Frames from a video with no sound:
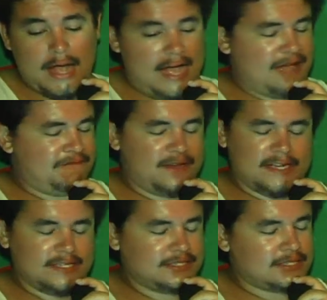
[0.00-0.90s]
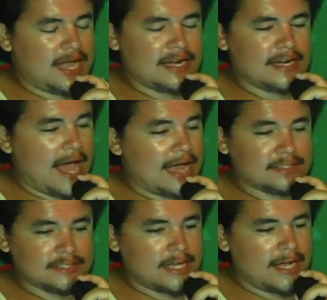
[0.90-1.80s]
I fucking decided
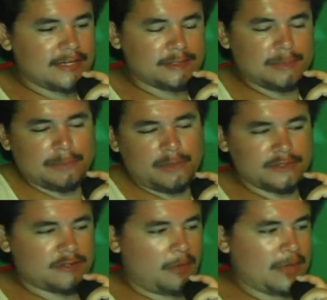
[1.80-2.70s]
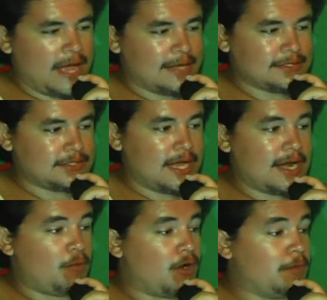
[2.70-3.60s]
Einstein, because people always call me Einstein.
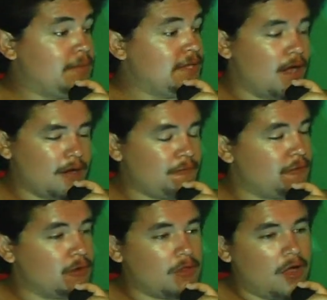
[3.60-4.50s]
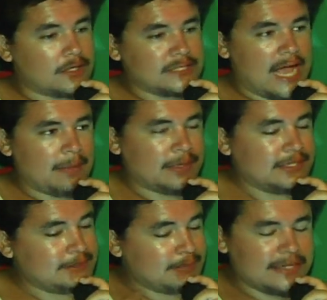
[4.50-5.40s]
I want to be young for a long time, at
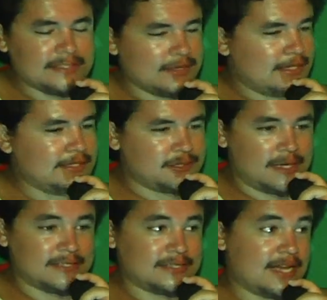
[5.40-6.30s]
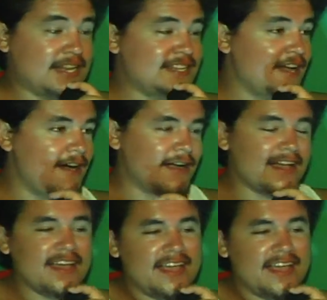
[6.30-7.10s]
least mentally, so I decided young.